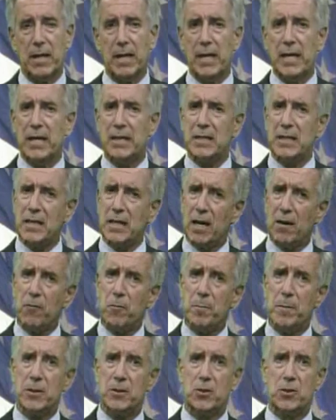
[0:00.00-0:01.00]
It's
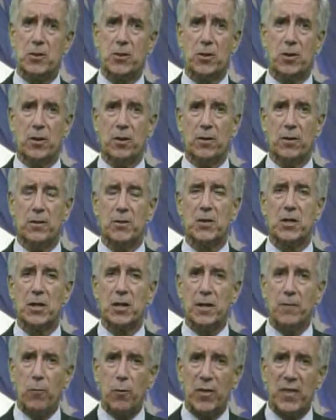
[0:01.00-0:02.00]
government's turn to
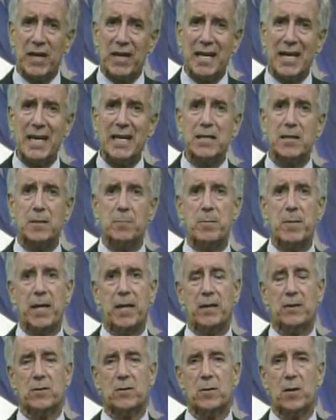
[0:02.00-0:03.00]
live within its
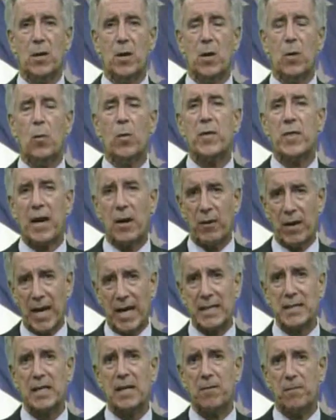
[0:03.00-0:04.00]
means without
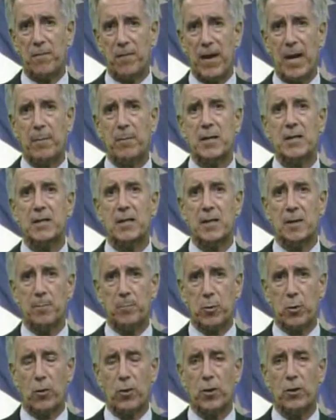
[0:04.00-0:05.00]
asking families and
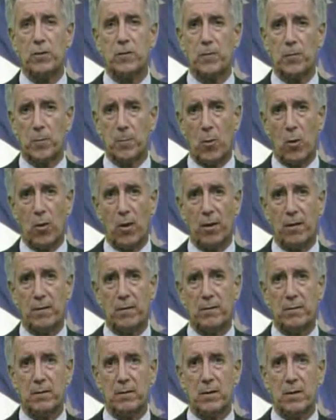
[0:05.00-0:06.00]
employers for more.
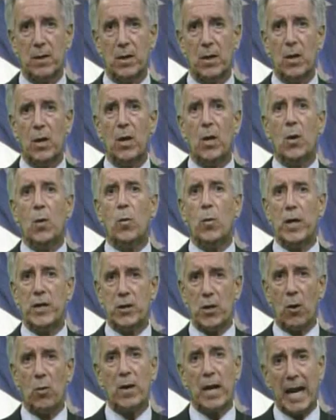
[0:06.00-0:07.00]
We
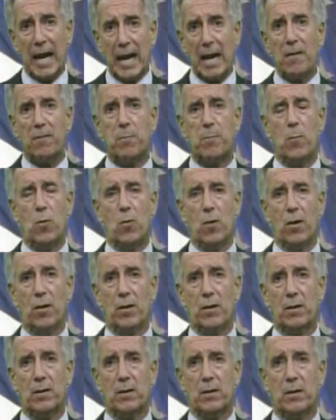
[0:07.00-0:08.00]
don't have more,
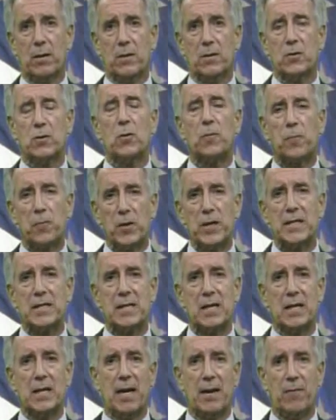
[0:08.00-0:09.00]
so freeze
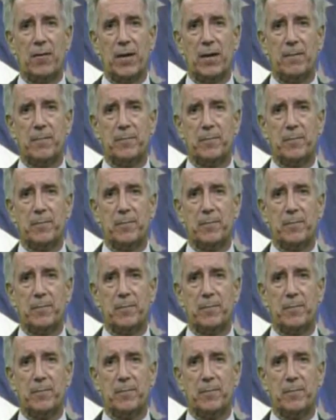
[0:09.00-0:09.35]
the levy.